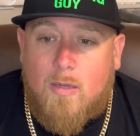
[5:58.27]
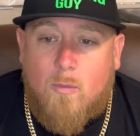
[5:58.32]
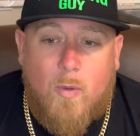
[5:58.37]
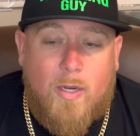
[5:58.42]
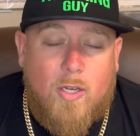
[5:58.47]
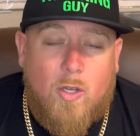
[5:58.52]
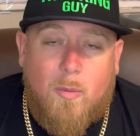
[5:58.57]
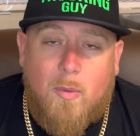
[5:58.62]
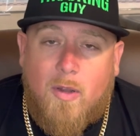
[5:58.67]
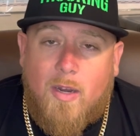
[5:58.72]

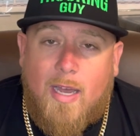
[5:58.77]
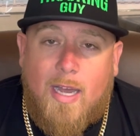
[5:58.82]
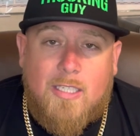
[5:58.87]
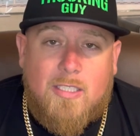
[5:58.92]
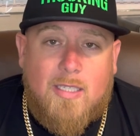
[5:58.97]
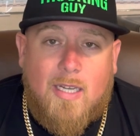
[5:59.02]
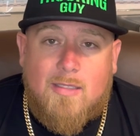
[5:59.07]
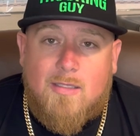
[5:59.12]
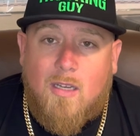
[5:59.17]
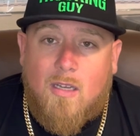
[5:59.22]
we do them on hot
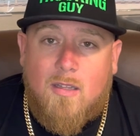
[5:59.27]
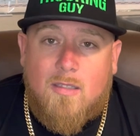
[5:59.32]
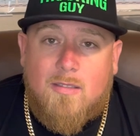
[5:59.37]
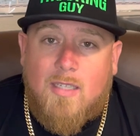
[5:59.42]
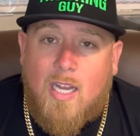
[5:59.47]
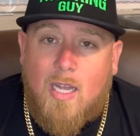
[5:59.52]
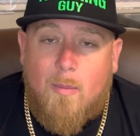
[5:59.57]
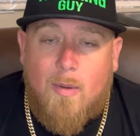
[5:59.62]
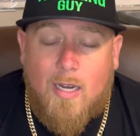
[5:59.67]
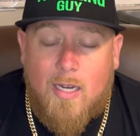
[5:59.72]
shots all the
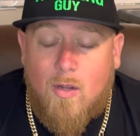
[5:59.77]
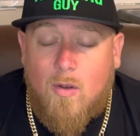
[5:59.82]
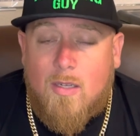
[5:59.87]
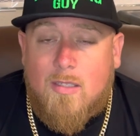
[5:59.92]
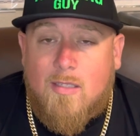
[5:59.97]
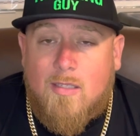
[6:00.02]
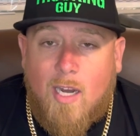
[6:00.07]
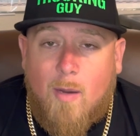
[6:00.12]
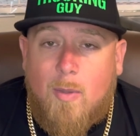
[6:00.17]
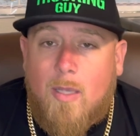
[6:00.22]
time, and I know a
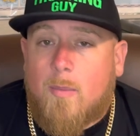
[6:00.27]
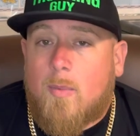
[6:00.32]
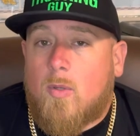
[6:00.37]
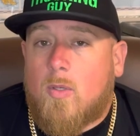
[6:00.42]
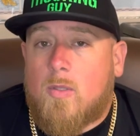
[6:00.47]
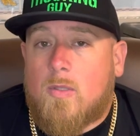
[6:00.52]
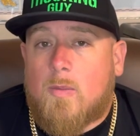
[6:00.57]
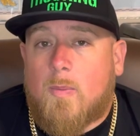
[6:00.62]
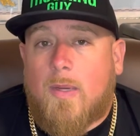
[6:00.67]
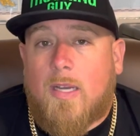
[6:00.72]
ton of people
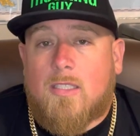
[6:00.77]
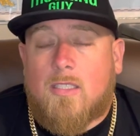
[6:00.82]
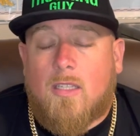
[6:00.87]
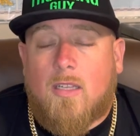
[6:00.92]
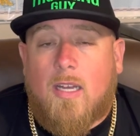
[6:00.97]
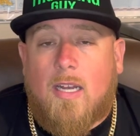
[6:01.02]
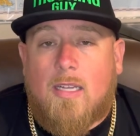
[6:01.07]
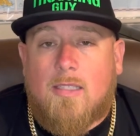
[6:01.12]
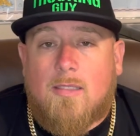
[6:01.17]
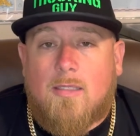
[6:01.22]
who
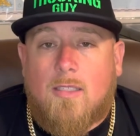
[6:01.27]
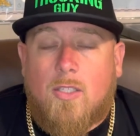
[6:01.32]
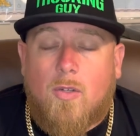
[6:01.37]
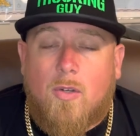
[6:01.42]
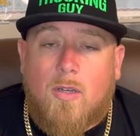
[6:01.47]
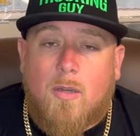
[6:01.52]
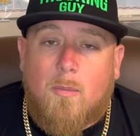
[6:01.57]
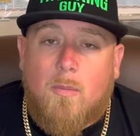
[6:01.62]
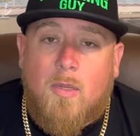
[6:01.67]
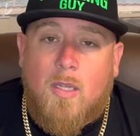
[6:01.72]
specialize in
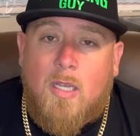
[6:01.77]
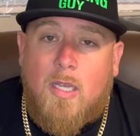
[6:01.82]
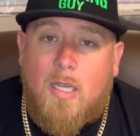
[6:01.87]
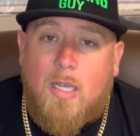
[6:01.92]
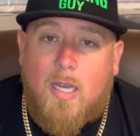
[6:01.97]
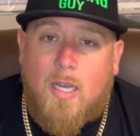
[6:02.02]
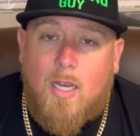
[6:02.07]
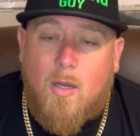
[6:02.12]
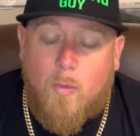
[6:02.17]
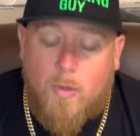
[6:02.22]
doing them